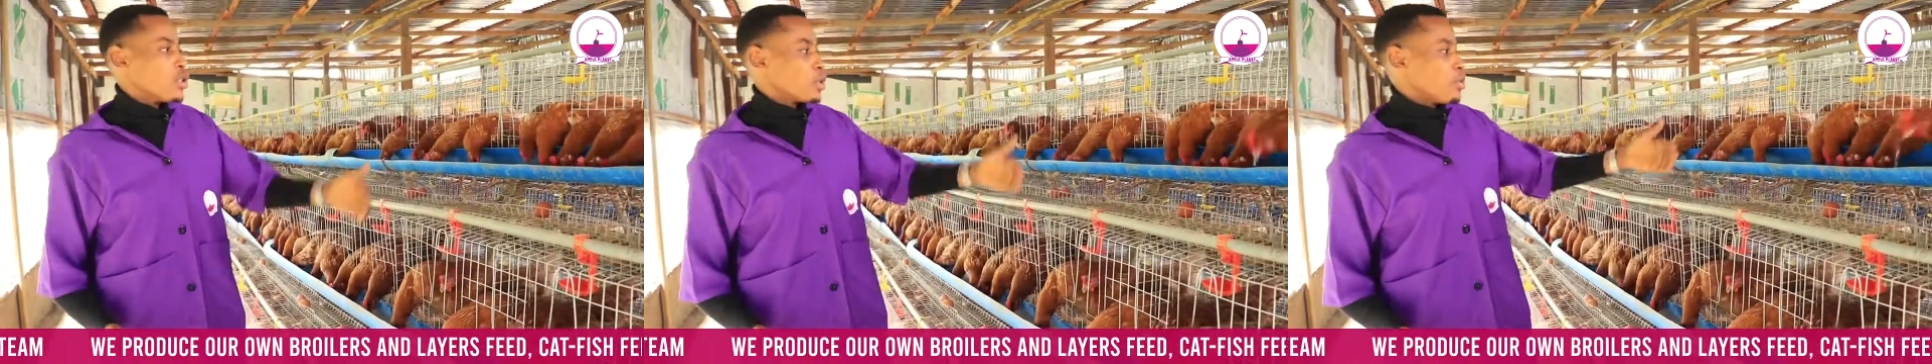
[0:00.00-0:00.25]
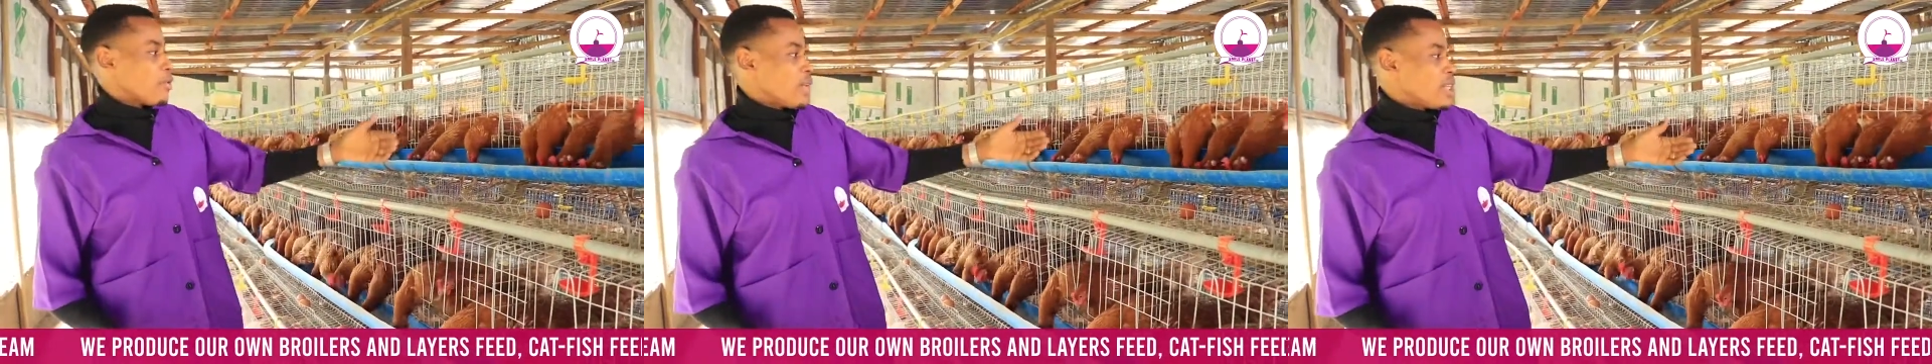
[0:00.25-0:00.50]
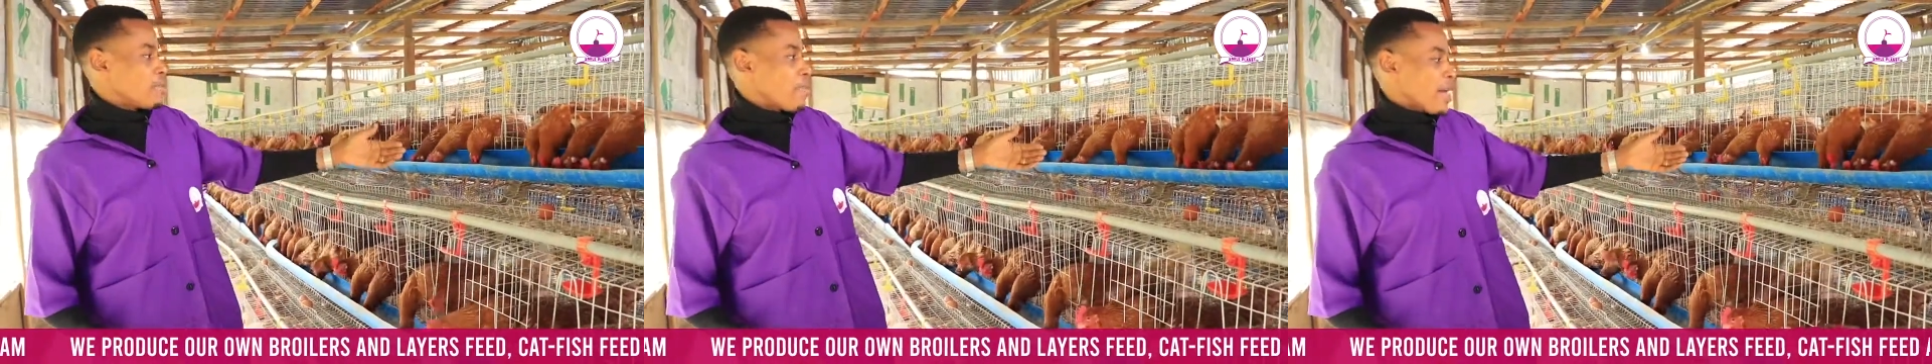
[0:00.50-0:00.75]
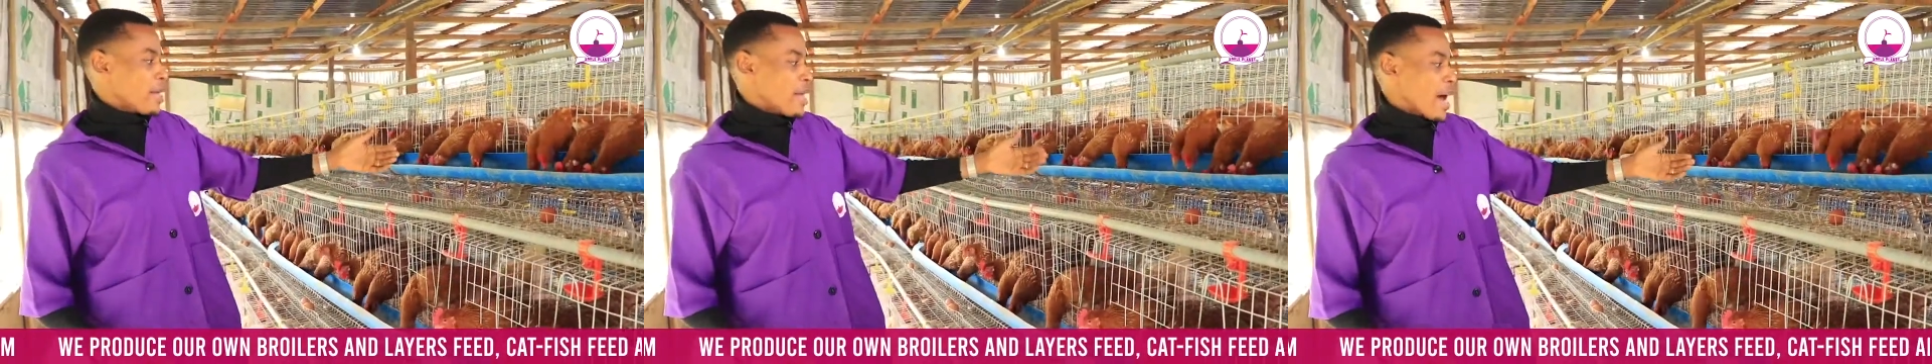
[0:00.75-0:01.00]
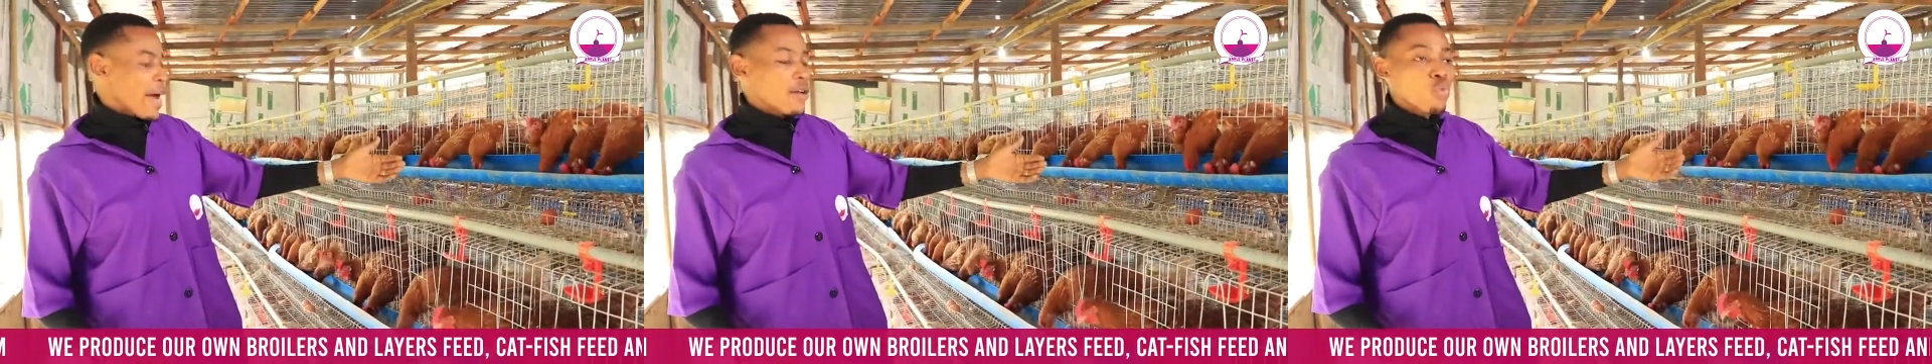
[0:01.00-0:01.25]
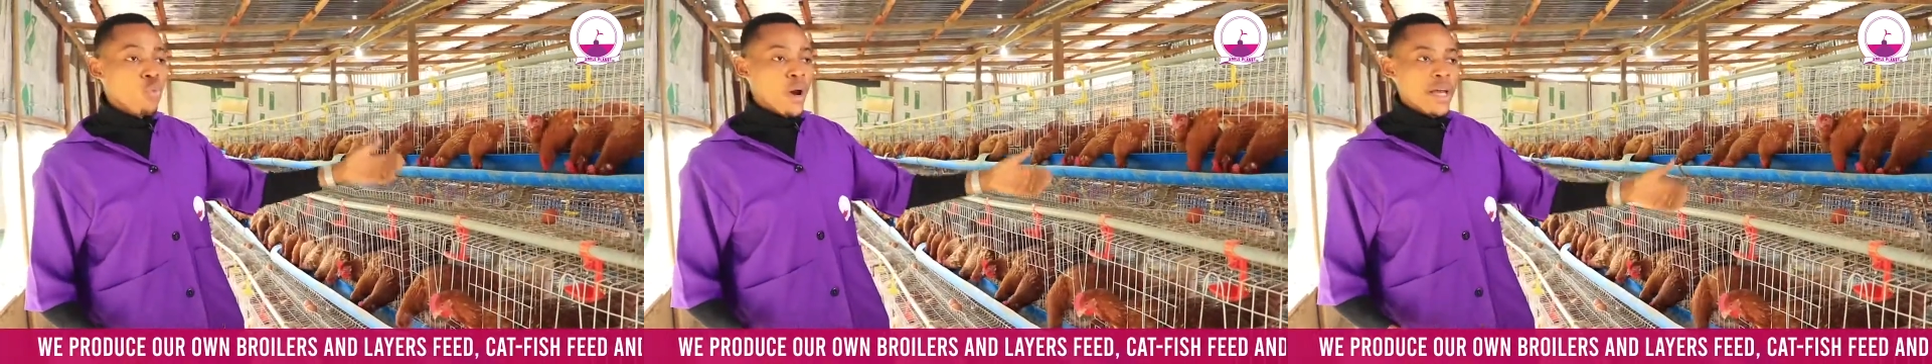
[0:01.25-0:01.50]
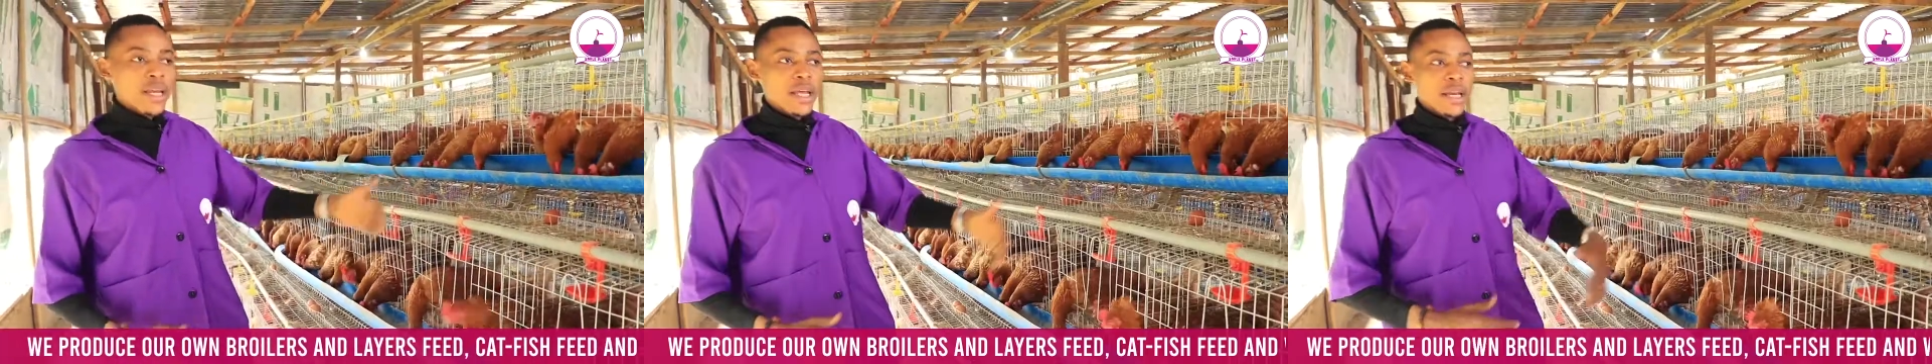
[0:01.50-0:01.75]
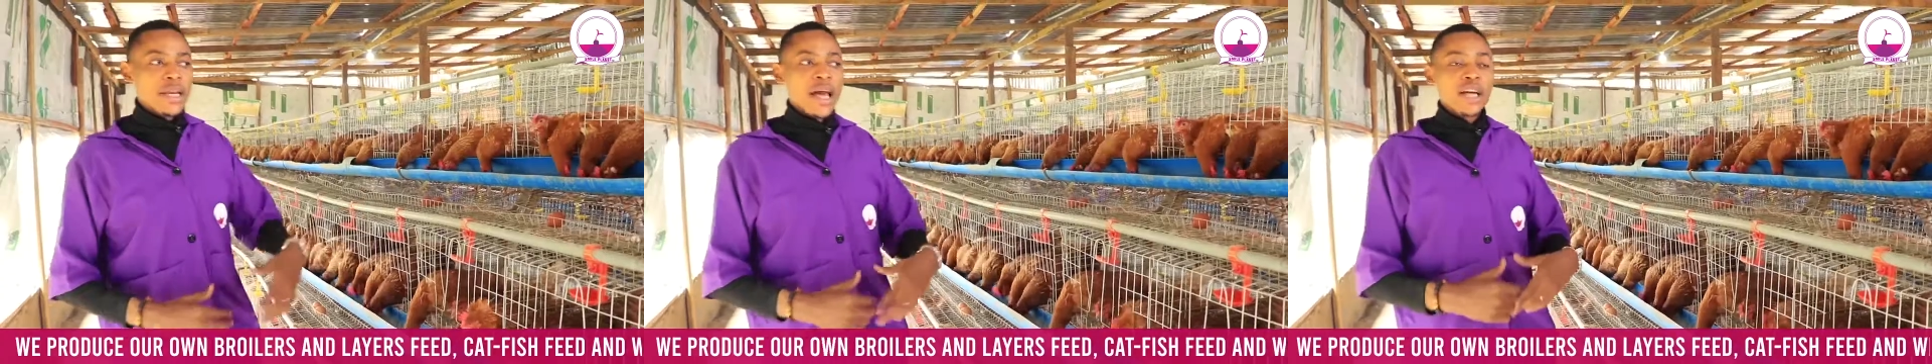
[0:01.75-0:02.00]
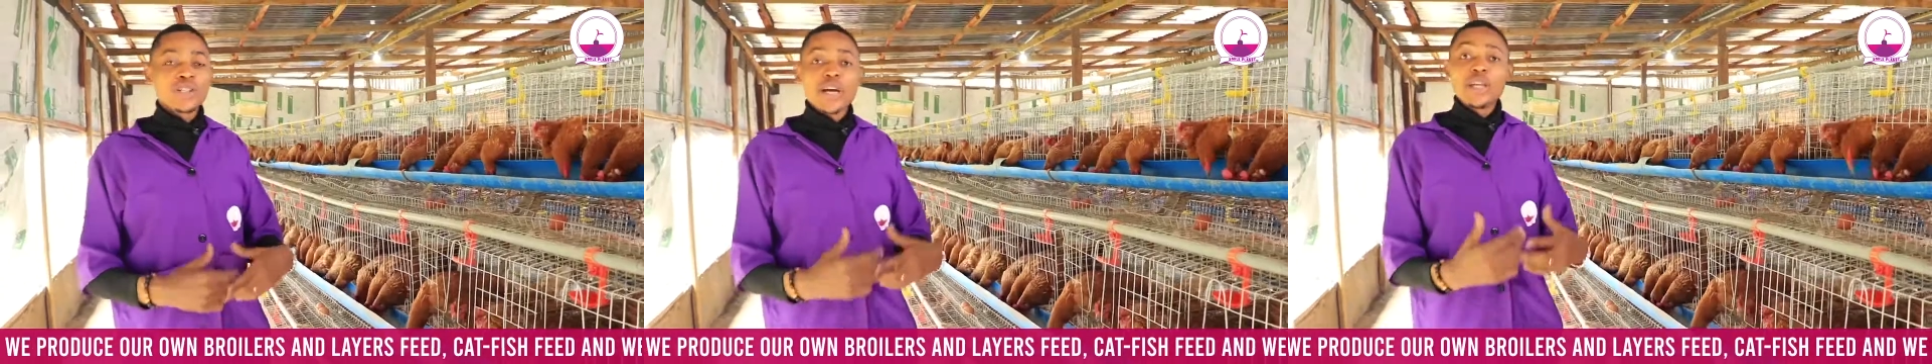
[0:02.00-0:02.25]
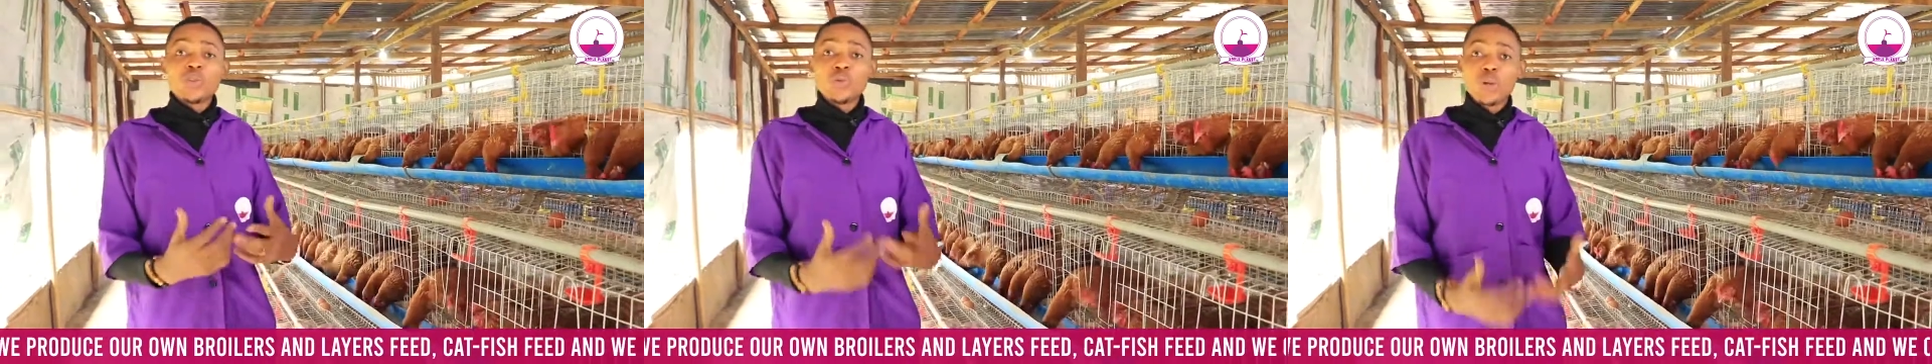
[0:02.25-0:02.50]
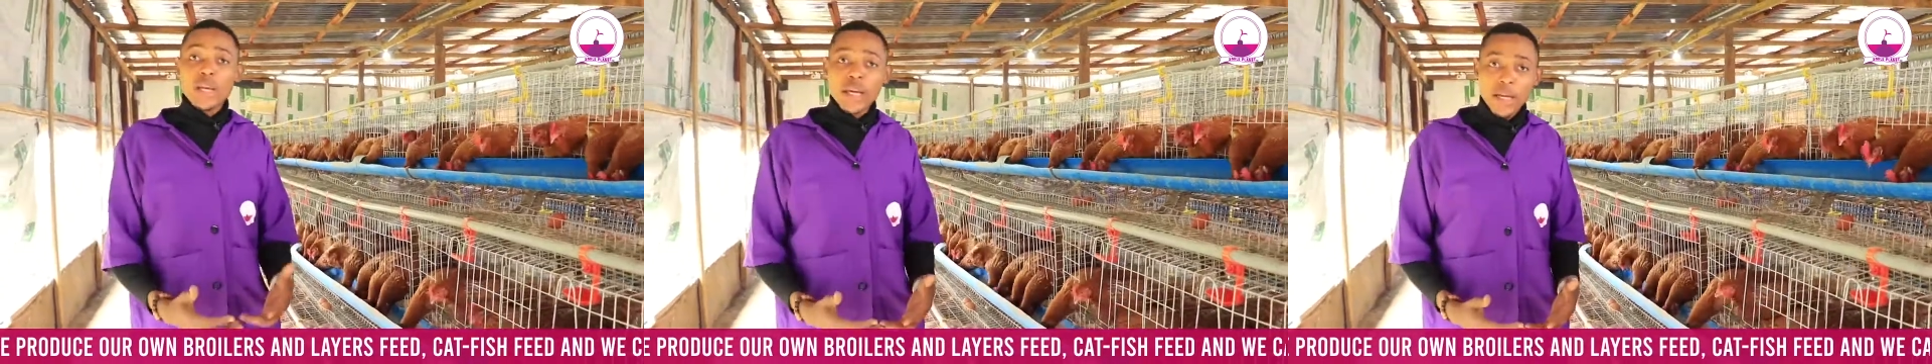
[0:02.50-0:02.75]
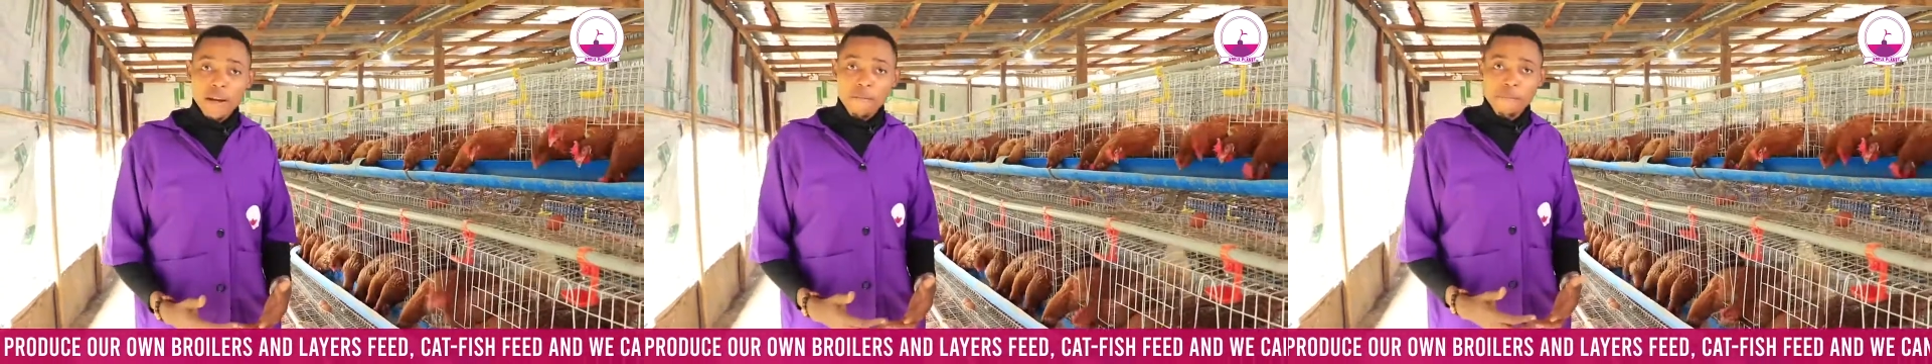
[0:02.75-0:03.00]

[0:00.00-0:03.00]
Some of these birds died when they are trying to lay.